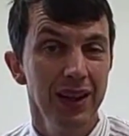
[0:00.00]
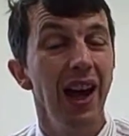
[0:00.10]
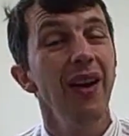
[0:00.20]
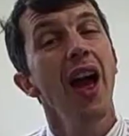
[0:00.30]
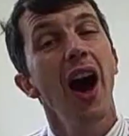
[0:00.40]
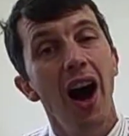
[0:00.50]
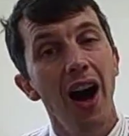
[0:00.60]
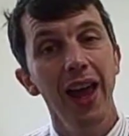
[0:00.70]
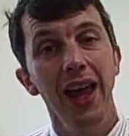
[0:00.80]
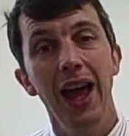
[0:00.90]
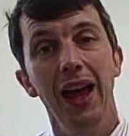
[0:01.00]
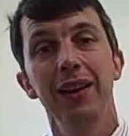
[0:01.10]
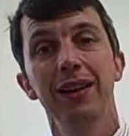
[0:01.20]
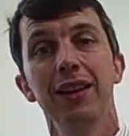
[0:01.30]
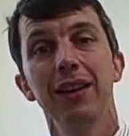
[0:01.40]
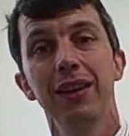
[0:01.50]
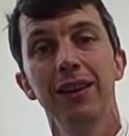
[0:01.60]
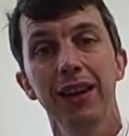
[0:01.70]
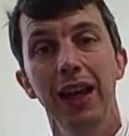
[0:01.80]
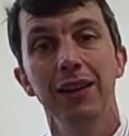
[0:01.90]
Now, I had the
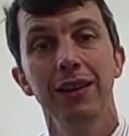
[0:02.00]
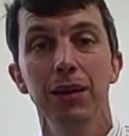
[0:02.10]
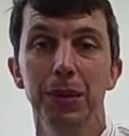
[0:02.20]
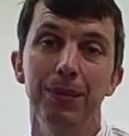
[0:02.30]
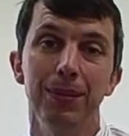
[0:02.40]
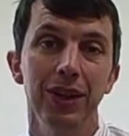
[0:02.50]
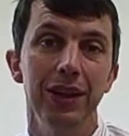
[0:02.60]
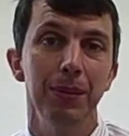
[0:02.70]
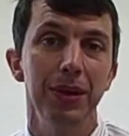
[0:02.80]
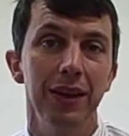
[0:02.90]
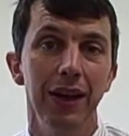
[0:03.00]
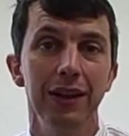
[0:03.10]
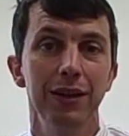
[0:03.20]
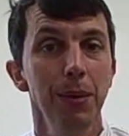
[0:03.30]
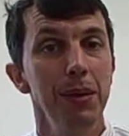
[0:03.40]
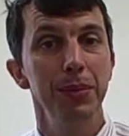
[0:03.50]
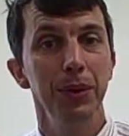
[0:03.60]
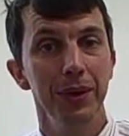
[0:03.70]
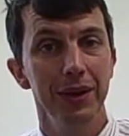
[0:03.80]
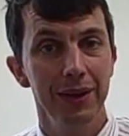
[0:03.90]
sense to be sitting beside a swimming
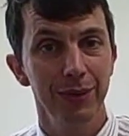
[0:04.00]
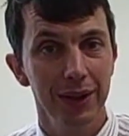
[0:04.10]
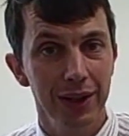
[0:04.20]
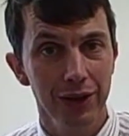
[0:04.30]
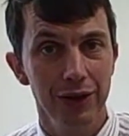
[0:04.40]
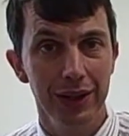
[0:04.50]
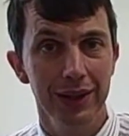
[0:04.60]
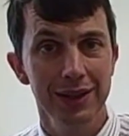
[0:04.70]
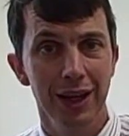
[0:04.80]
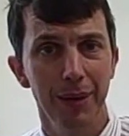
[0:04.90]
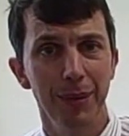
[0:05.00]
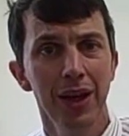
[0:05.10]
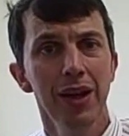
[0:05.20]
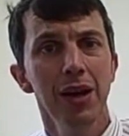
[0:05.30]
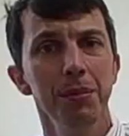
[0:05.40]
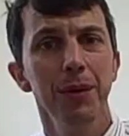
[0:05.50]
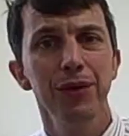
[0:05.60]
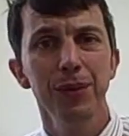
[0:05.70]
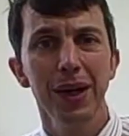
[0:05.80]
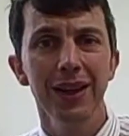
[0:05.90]
pool in a different country at the time, but
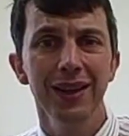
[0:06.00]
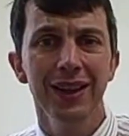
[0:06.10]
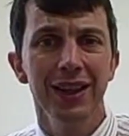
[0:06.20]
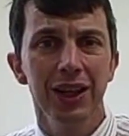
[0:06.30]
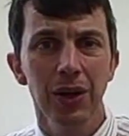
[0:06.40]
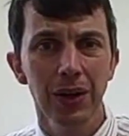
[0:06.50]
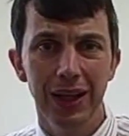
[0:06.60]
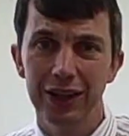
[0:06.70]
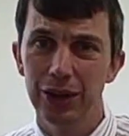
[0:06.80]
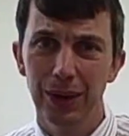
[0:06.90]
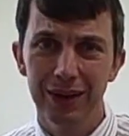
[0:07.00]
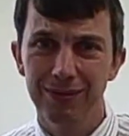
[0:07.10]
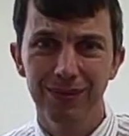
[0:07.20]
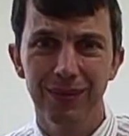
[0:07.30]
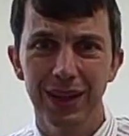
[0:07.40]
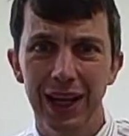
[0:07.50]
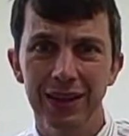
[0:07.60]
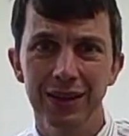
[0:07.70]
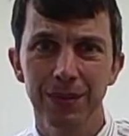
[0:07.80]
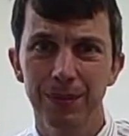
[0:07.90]
for my colleagues who had
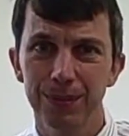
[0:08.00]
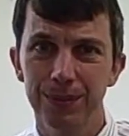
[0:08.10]
less